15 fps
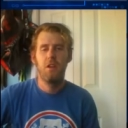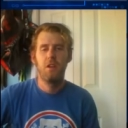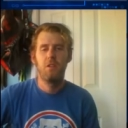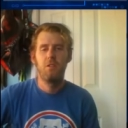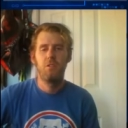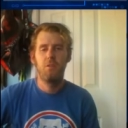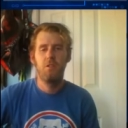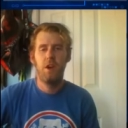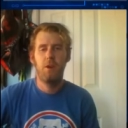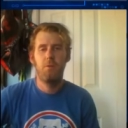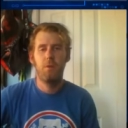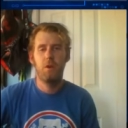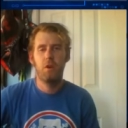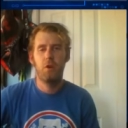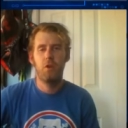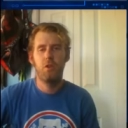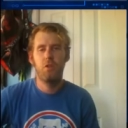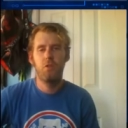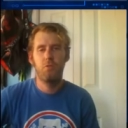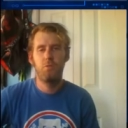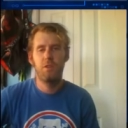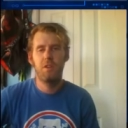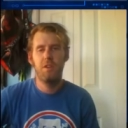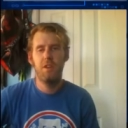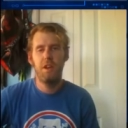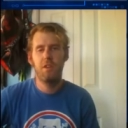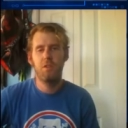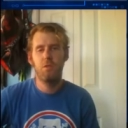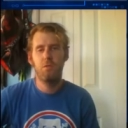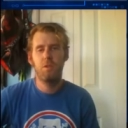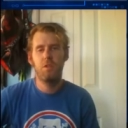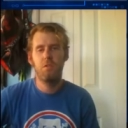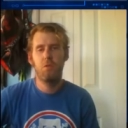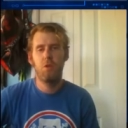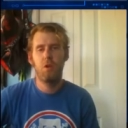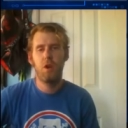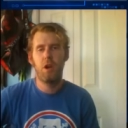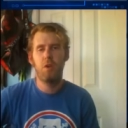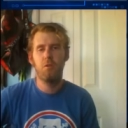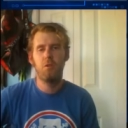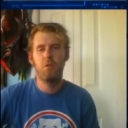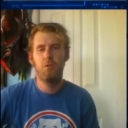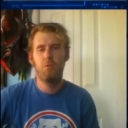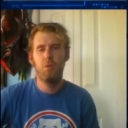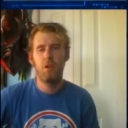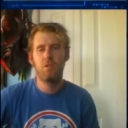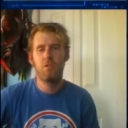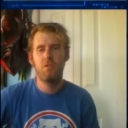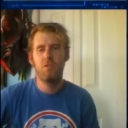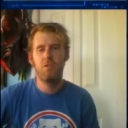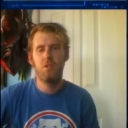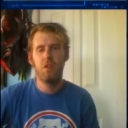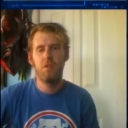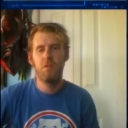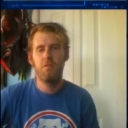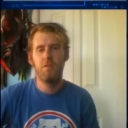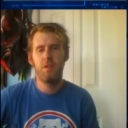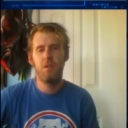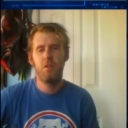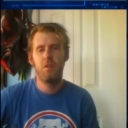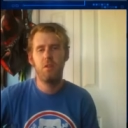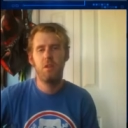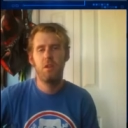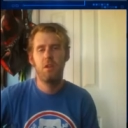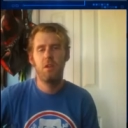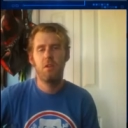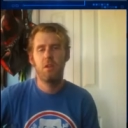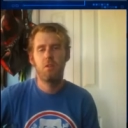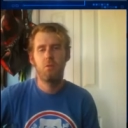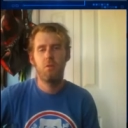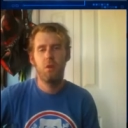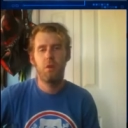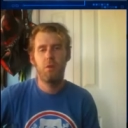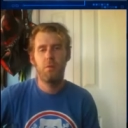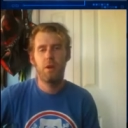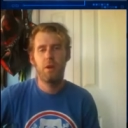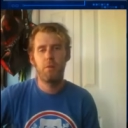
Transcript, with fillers: So now we're going to Machine Angel Ritual, our two monsters on the field. Because we only want our